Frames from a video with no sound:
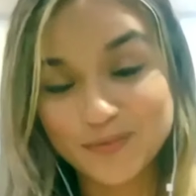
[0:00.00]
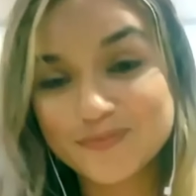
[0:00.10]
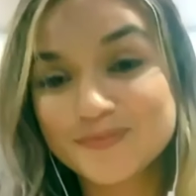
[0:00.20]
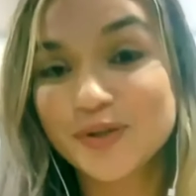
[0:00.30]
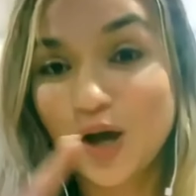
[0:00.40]
well,
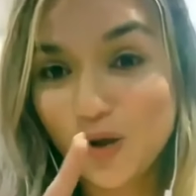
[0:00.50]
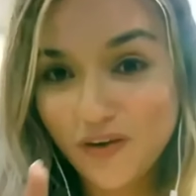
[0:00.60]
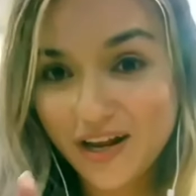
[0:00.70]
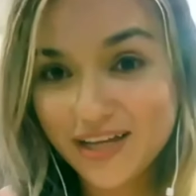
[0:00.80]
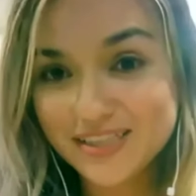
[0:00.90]
not
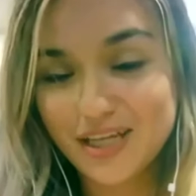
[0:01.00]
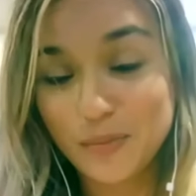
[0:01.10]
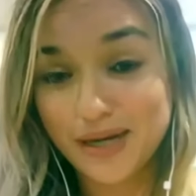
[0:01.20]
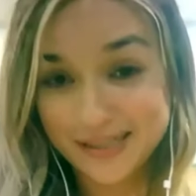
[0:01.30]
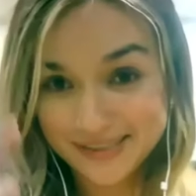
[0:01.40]
financial
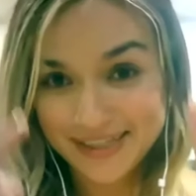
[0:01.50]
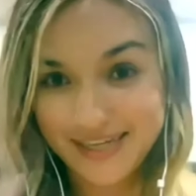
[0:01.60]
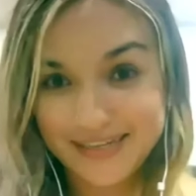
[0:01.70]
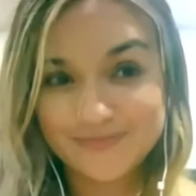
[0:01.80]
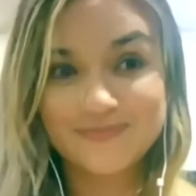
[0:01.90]
advice
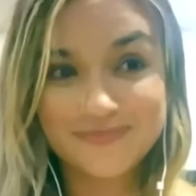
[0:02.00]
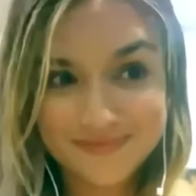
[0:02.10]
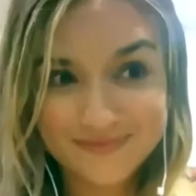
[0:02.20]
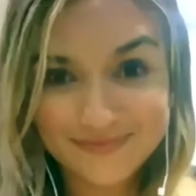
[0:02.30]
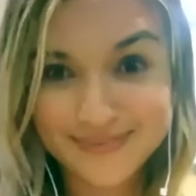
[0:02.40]
again.
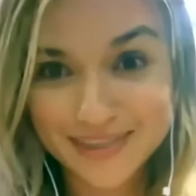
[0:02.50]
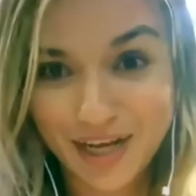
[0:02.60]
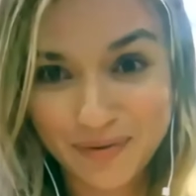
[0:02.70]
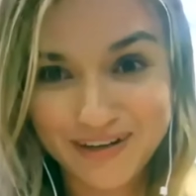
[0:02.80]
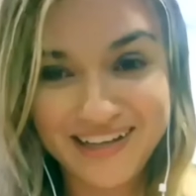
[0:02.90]

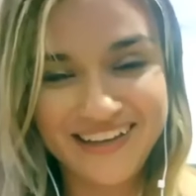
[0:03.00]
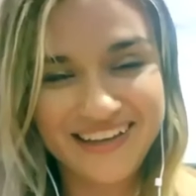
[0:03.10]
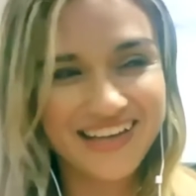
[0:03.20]
Disclaimer.